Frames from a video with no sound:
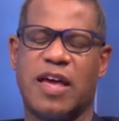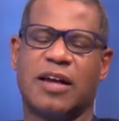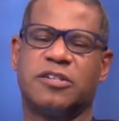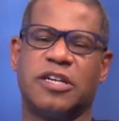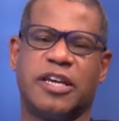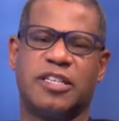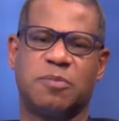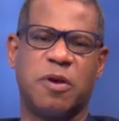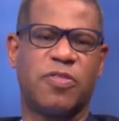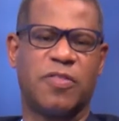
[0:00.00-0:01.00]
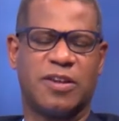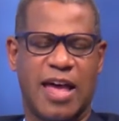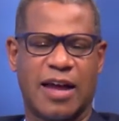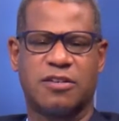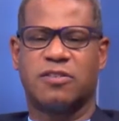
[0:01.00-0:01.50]
with Dr. Ian Smith of the
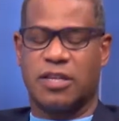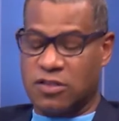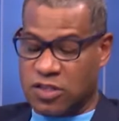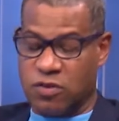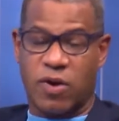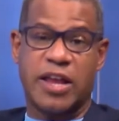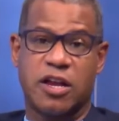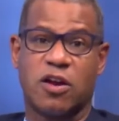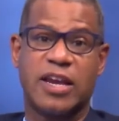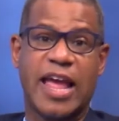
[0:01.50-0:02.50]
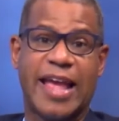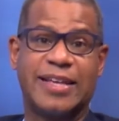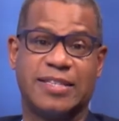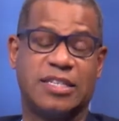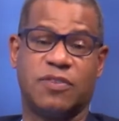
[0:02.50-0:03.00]
doctors that's seen right here on
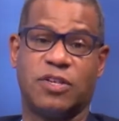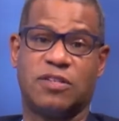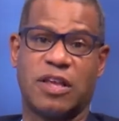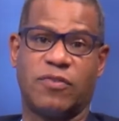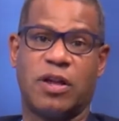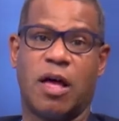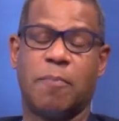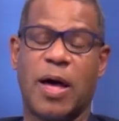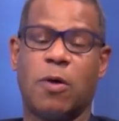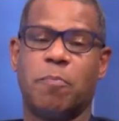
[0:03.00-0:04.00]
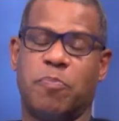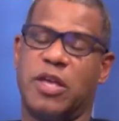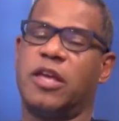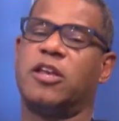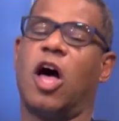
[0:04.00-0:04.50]
AZTV7 about
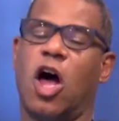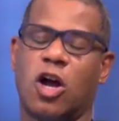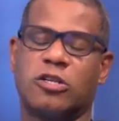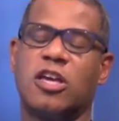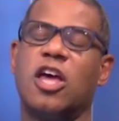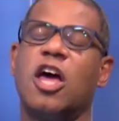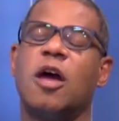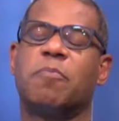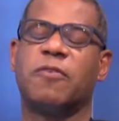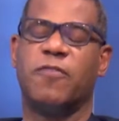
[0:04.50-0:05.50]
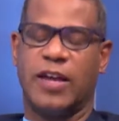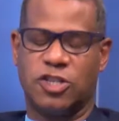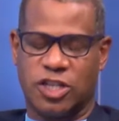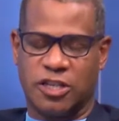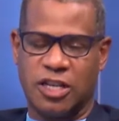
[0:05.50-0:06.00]
being heart
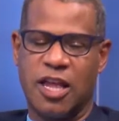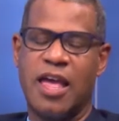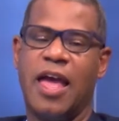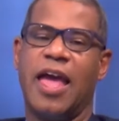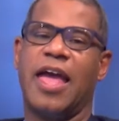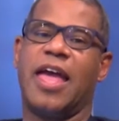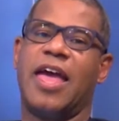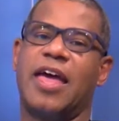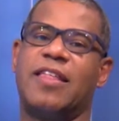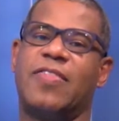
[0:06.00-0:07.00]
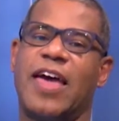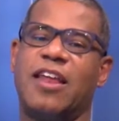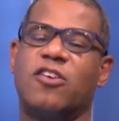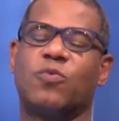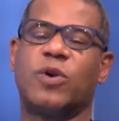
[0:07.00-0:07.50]
prevention. And
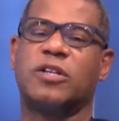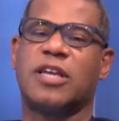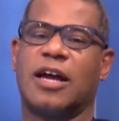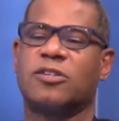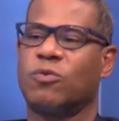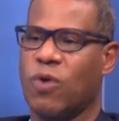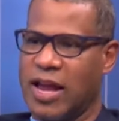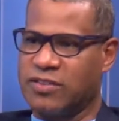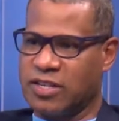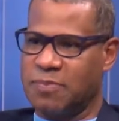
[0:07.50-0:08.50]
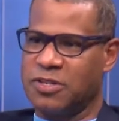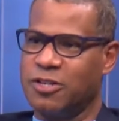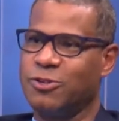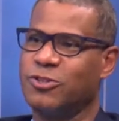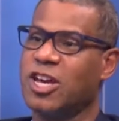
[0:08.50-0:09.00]
that is where Dr. Rizik comes
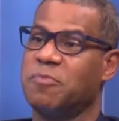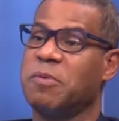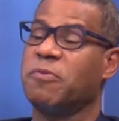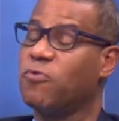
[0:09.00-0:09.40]
in, who's going to